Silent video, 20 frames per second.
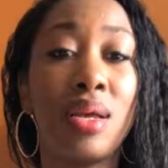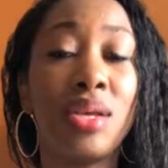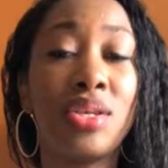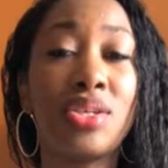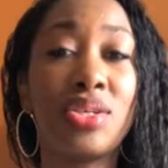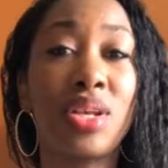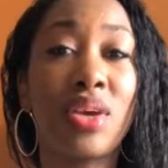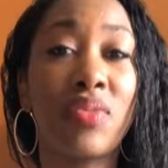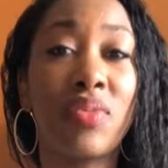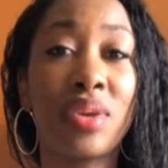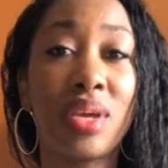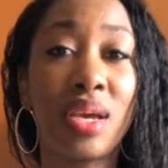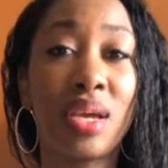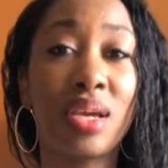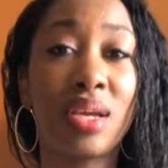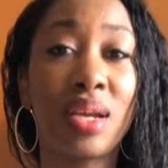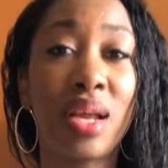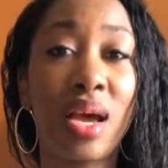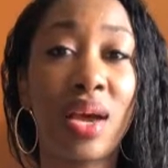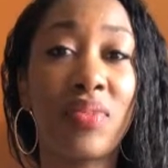each and every day
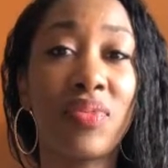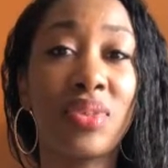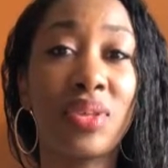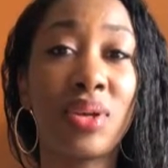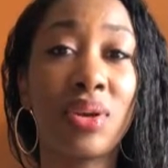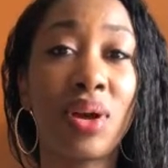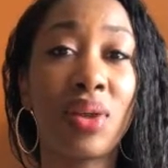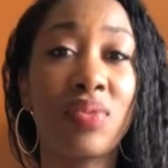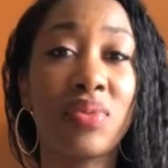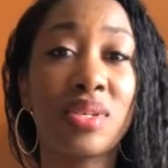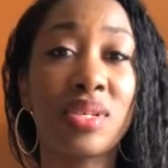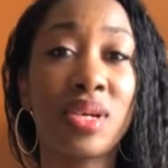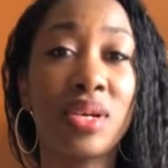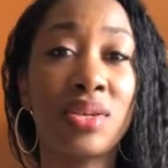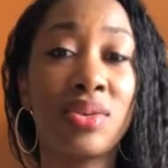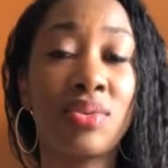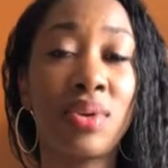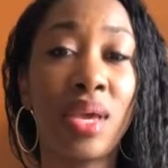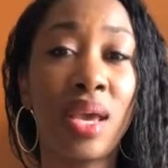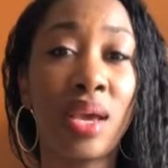of your life, and then all of a
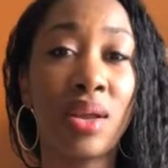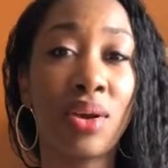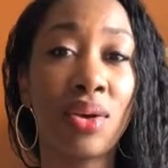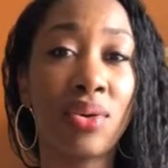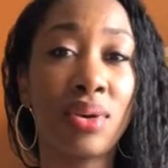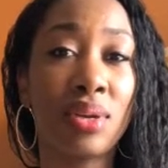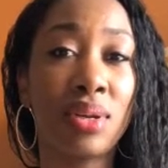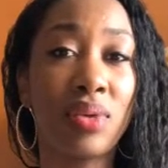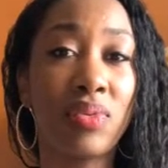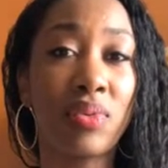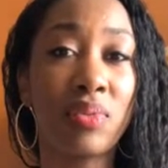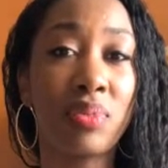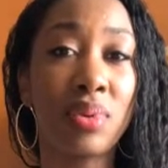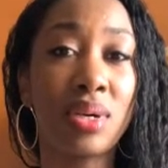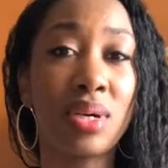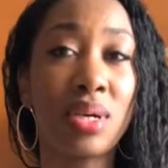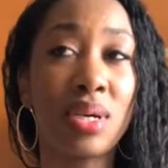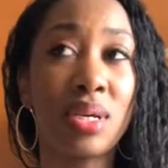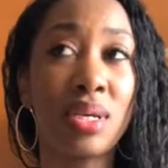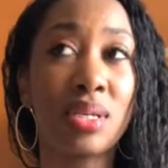sudden you can't earn a living
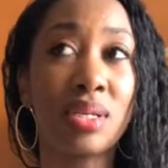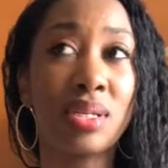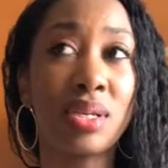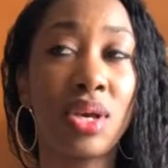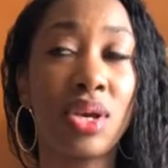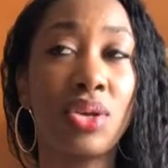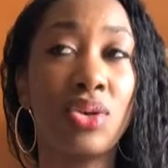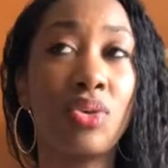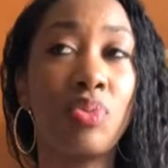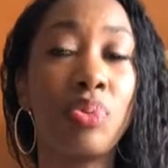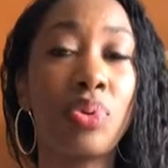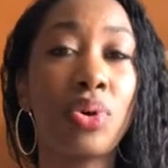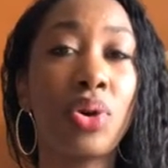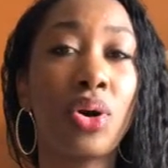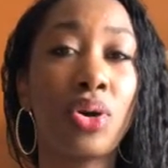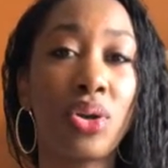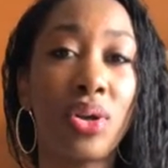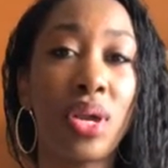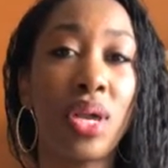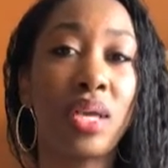because you put
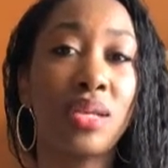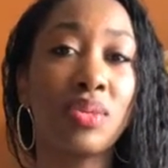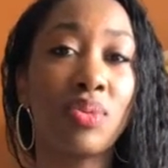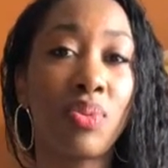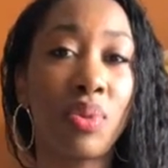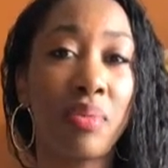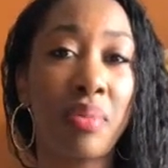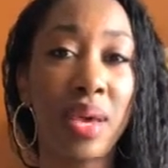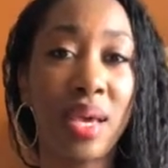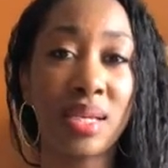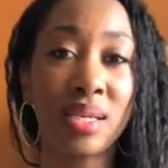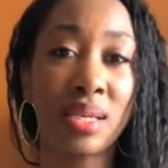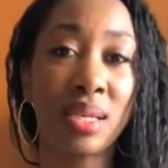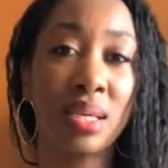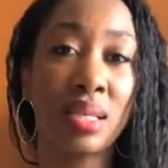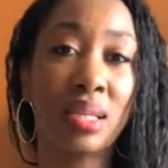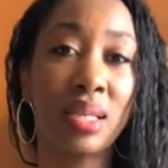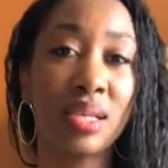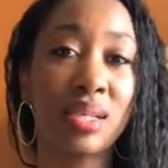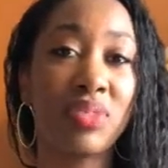all your eggs in one
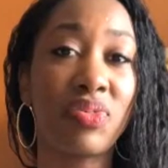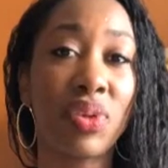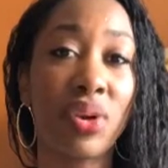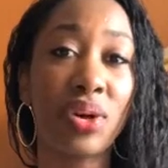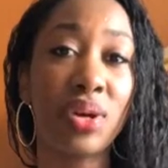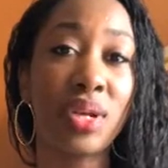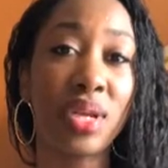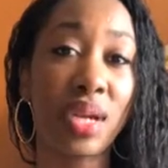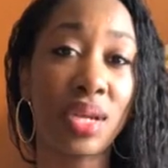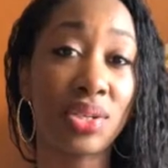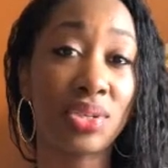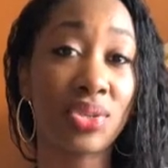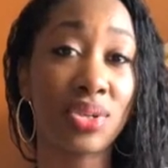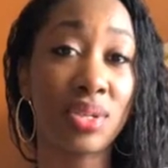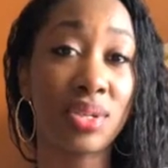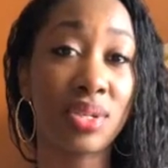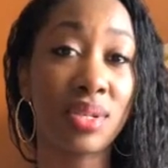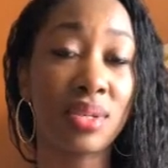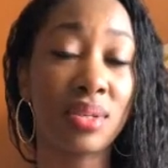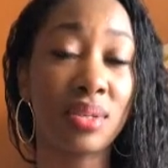basket. That's very
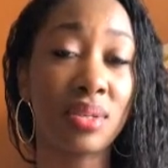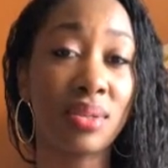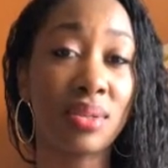dangerous.